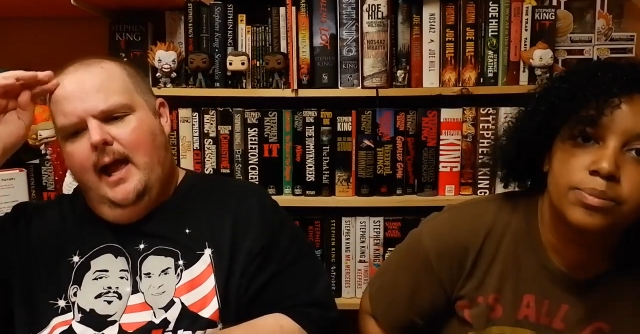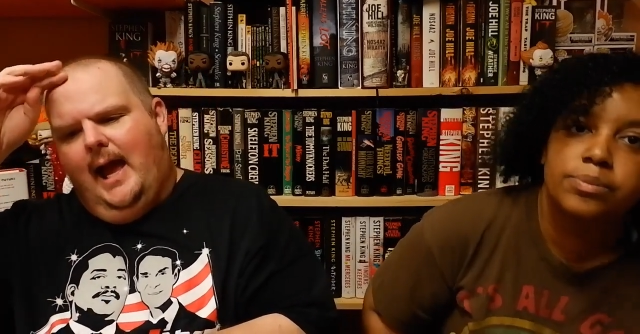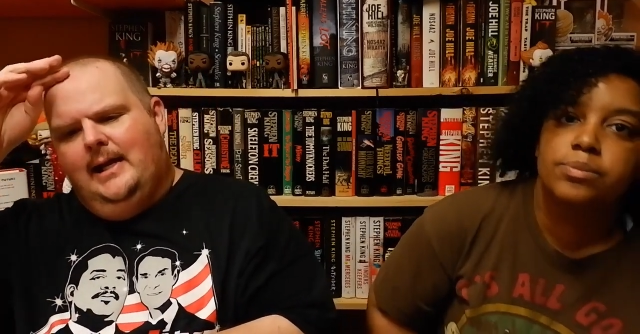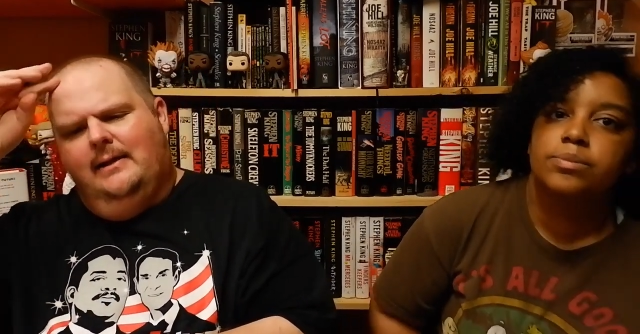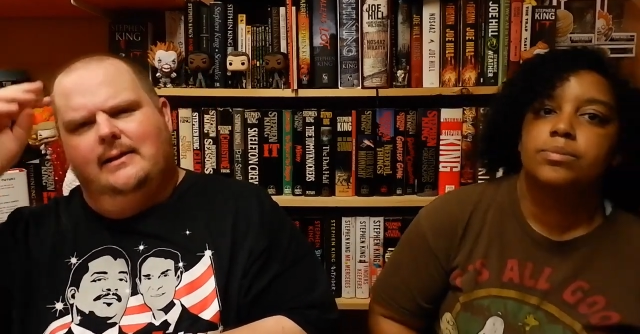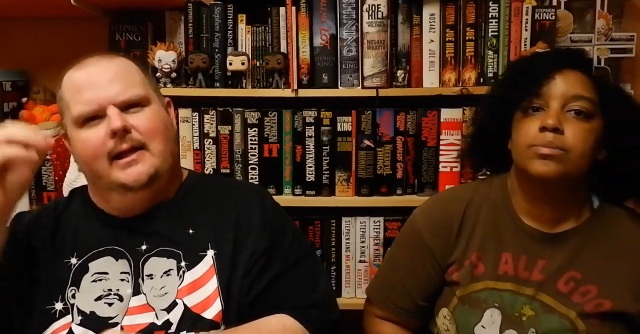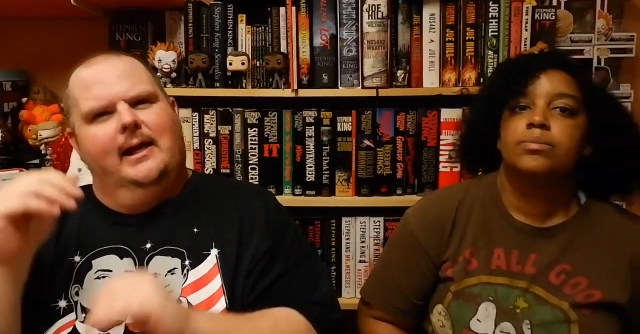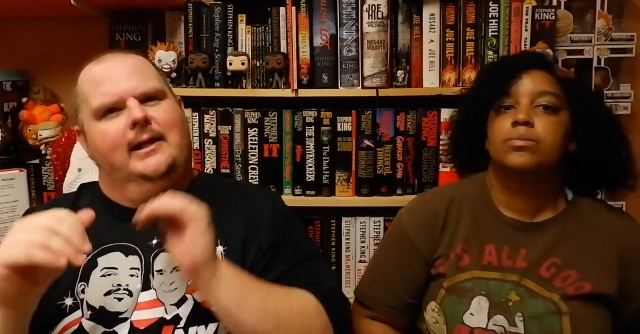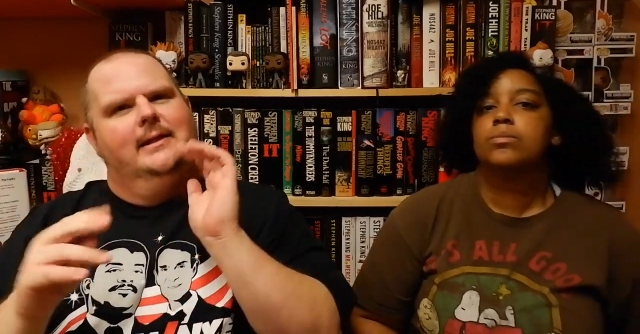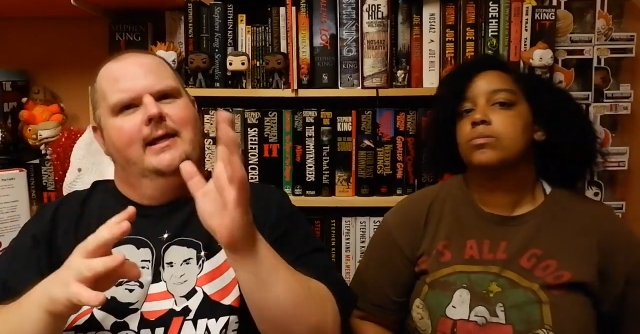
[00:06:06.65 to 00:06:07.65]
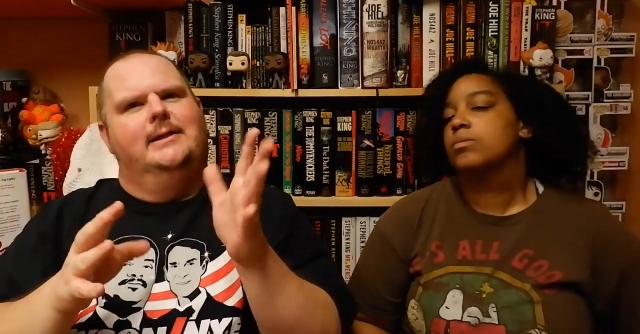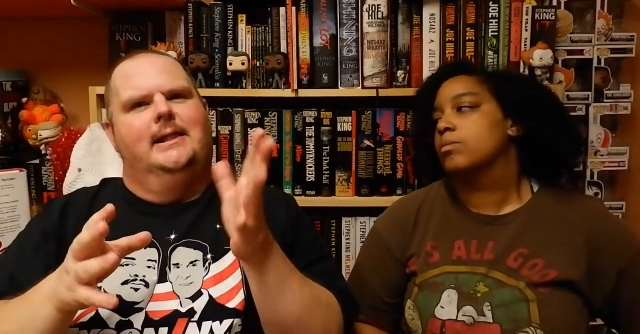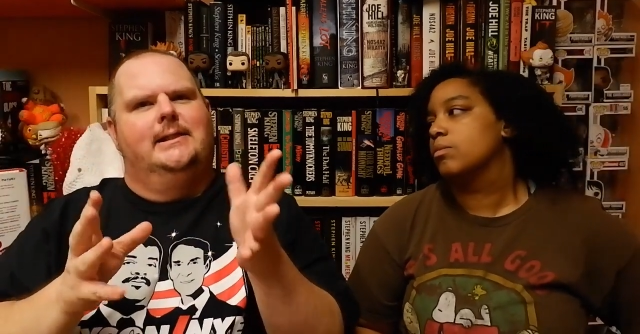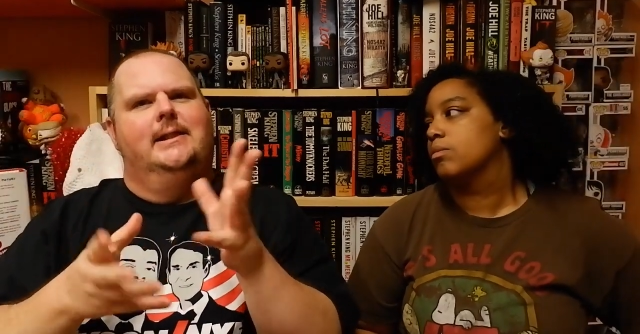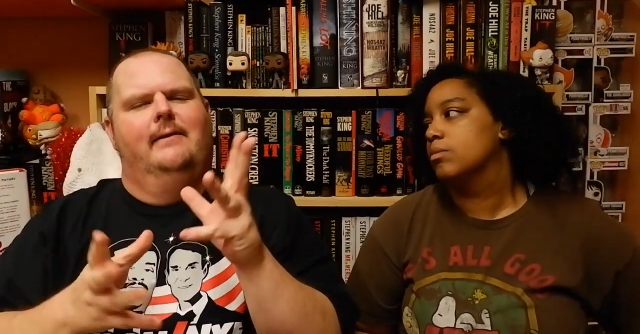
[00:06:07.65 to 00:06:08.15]
Speaker 1: And he and he thinks
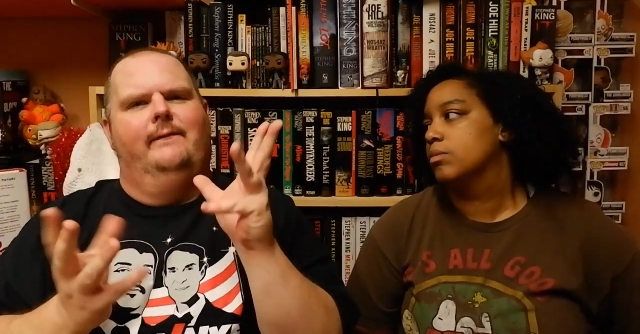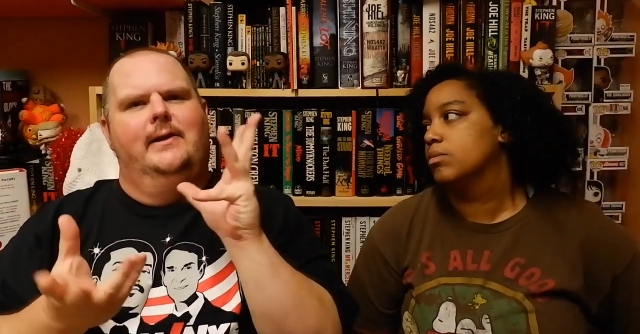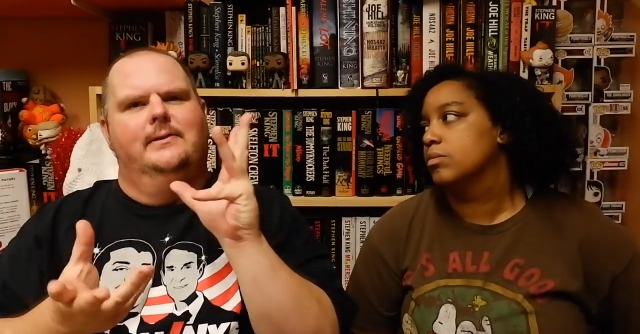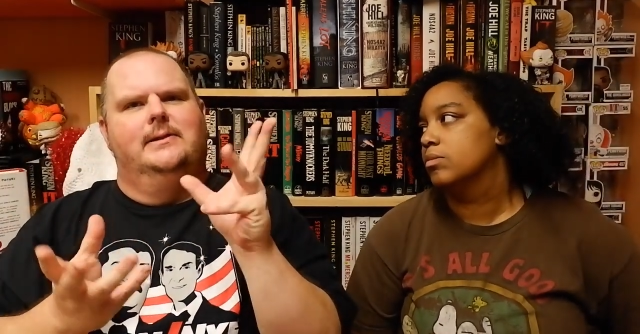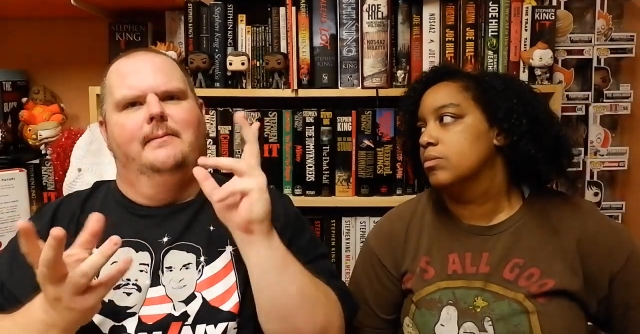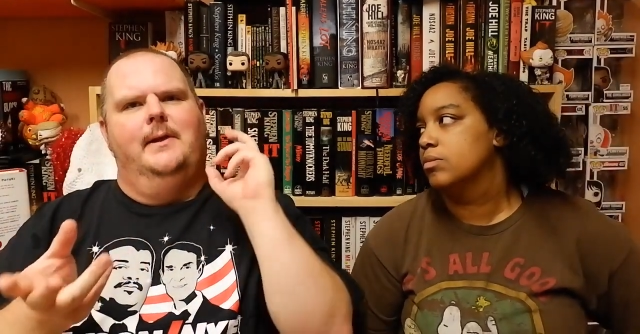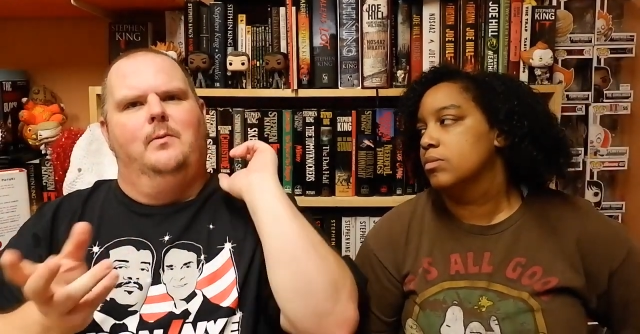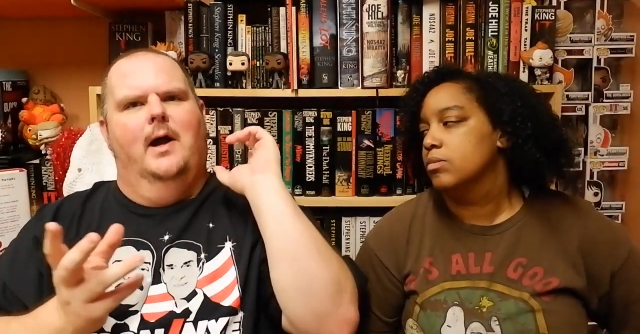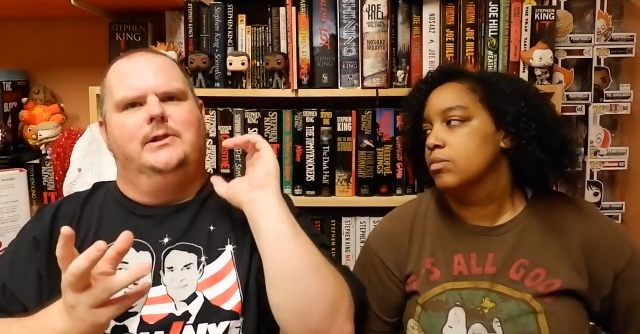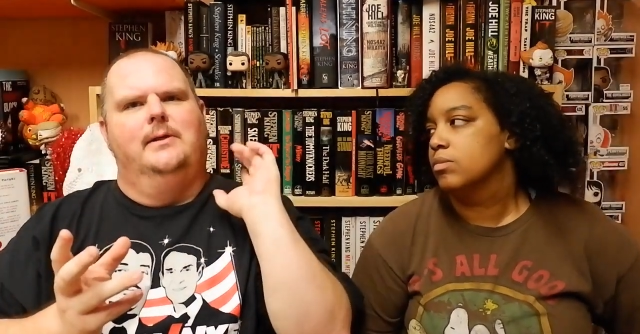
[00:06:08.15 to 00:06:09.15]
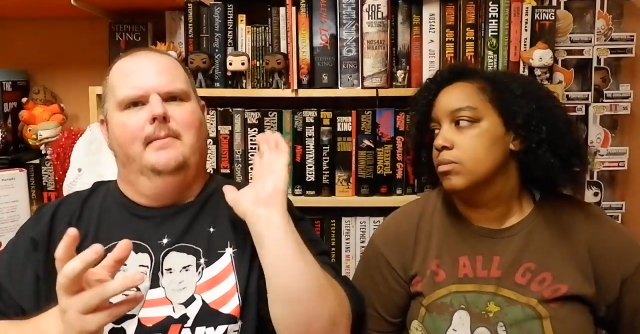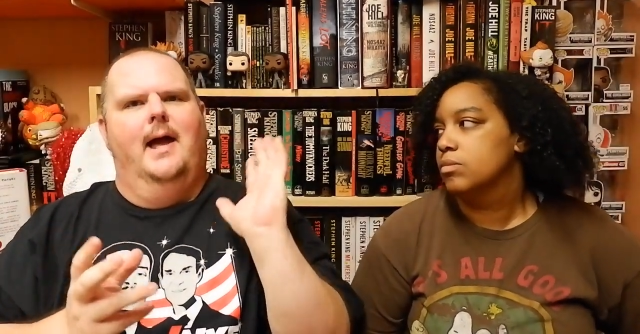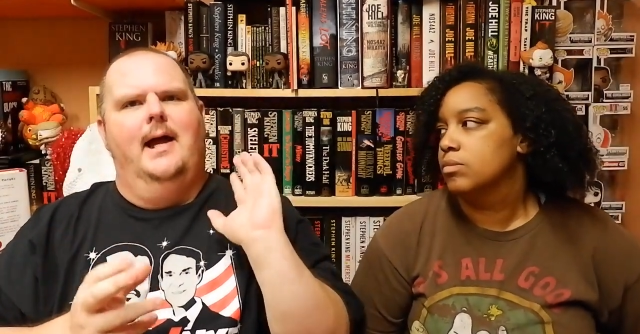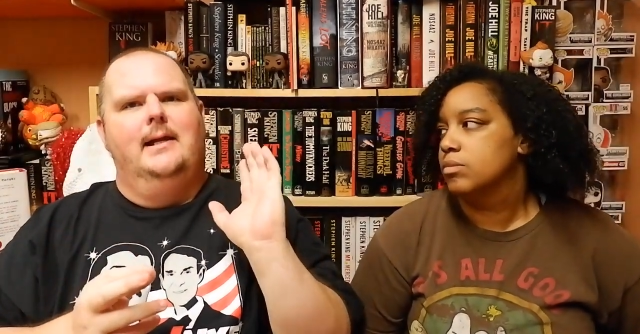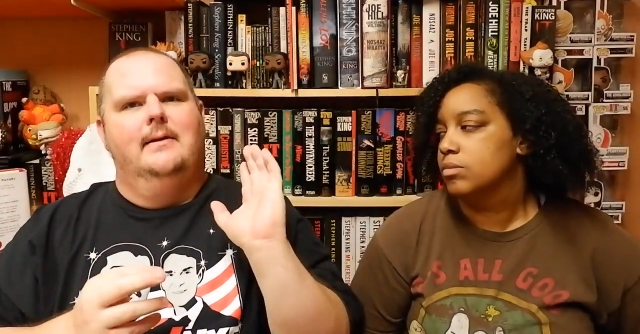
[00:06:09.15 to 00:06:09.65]
he feels somebody watching him
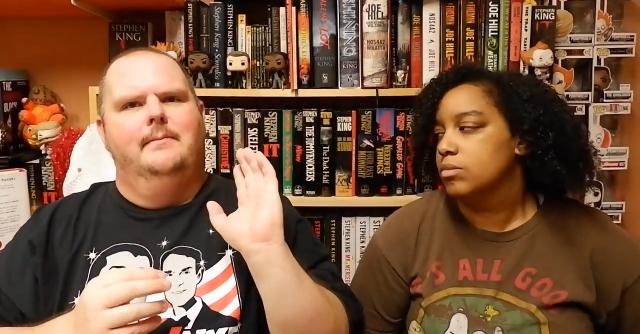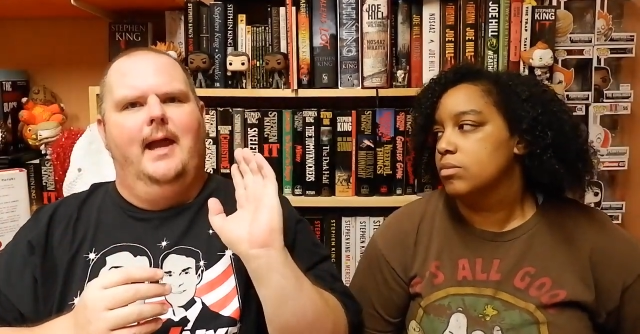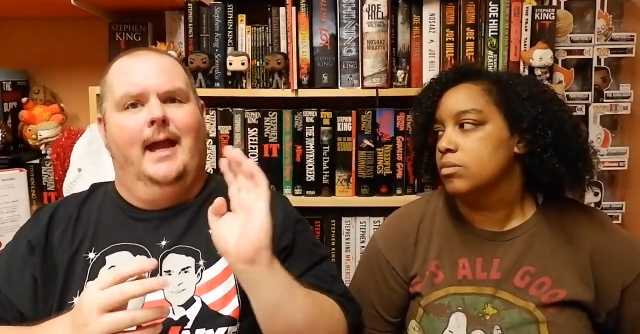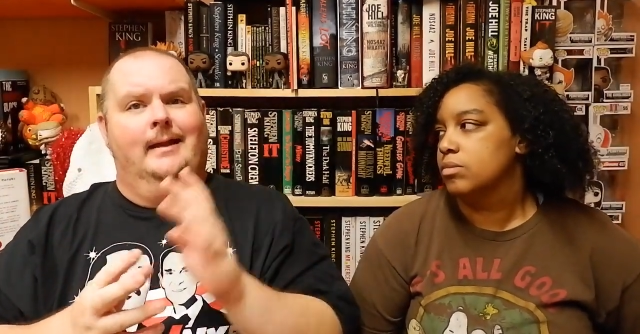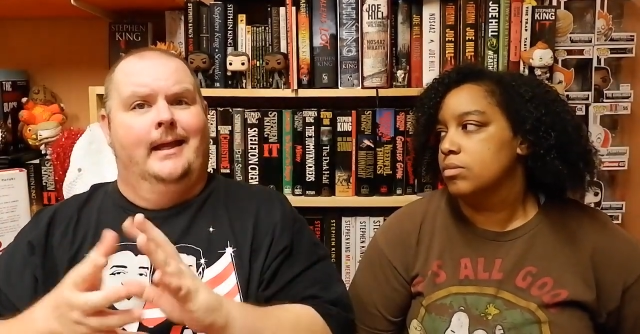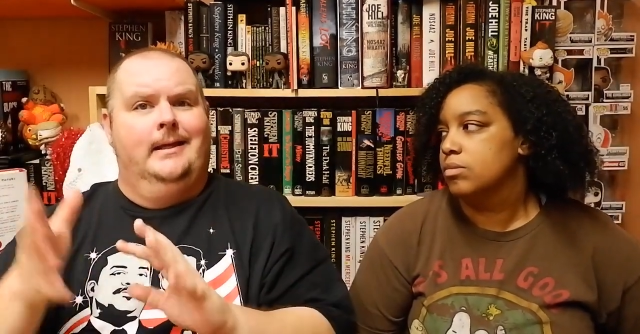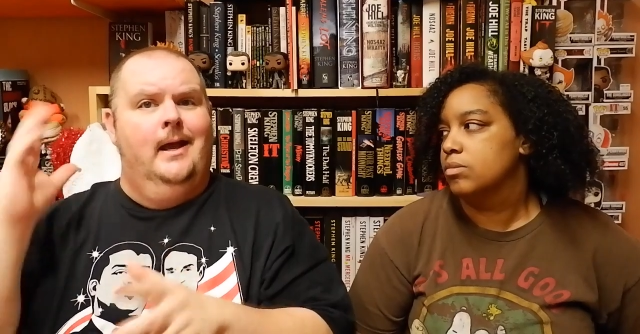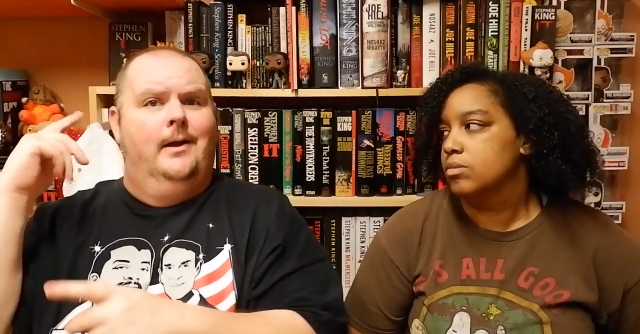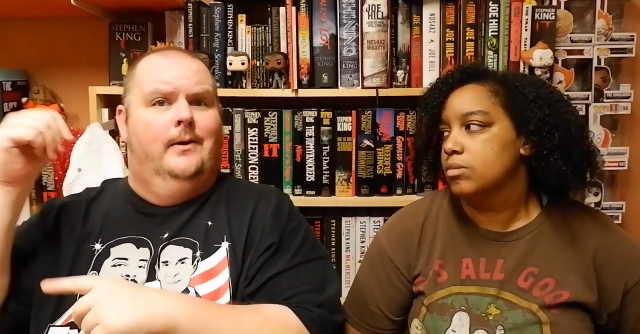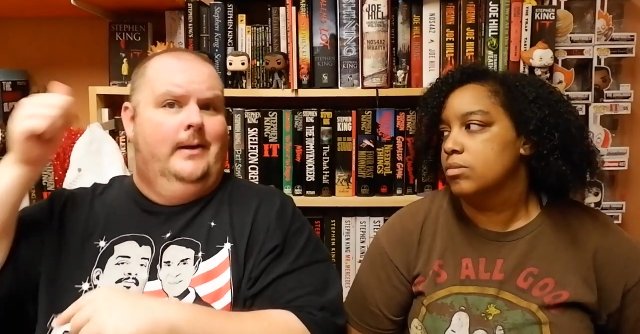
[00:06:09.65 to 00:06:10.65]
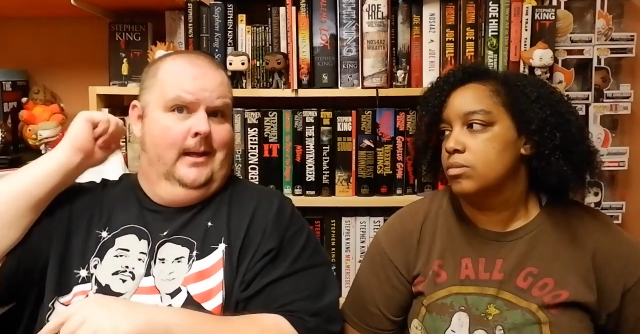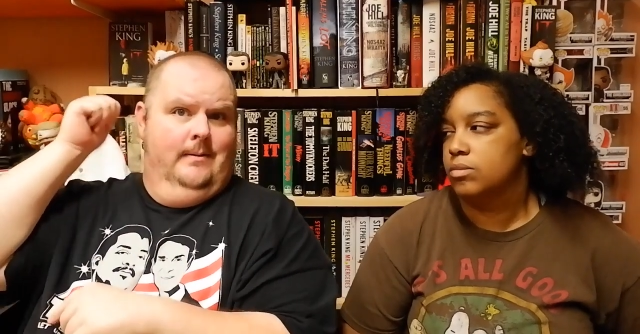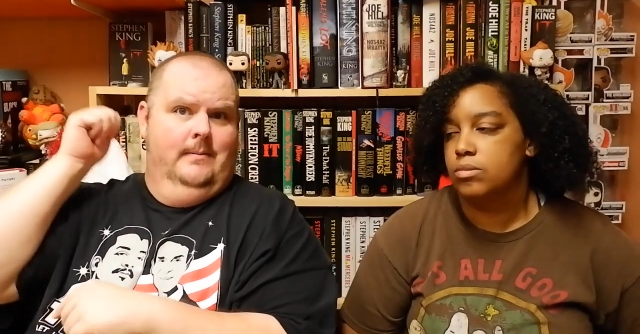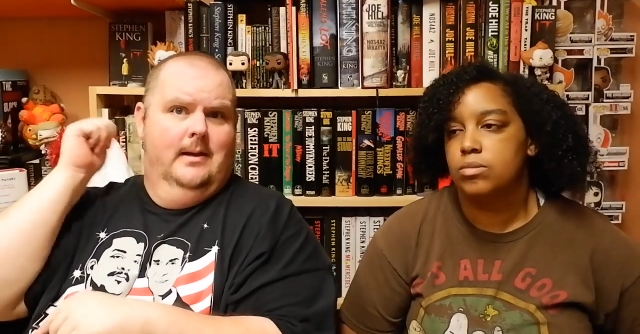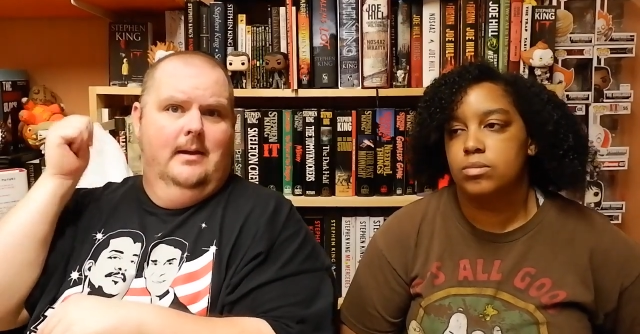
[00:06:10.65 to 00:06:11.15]
behind him, and like younger
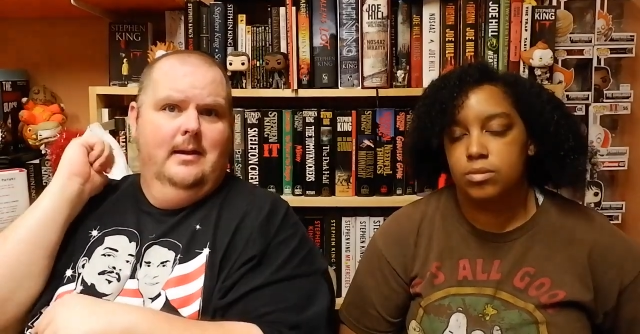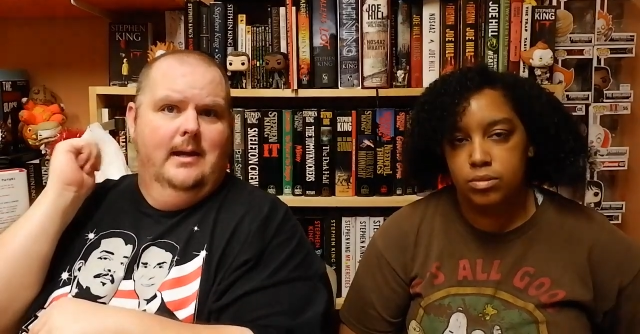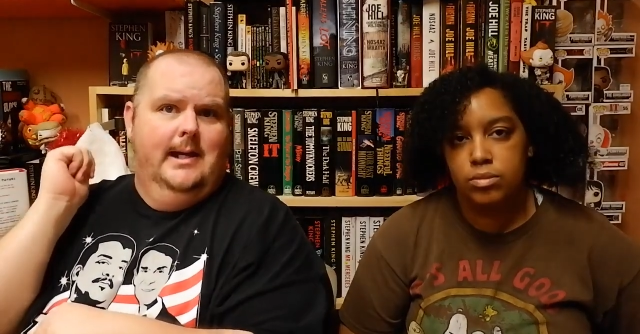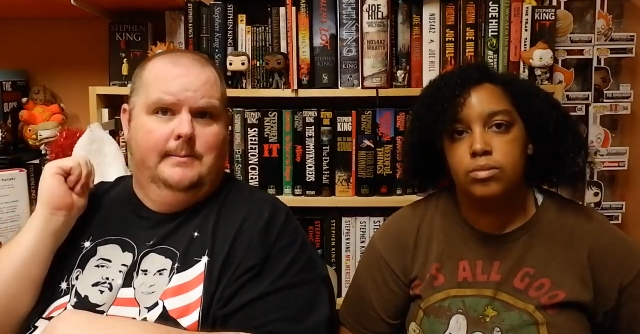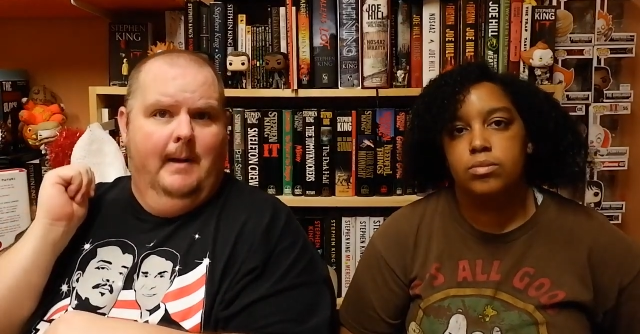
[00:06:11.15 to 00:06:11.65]
him is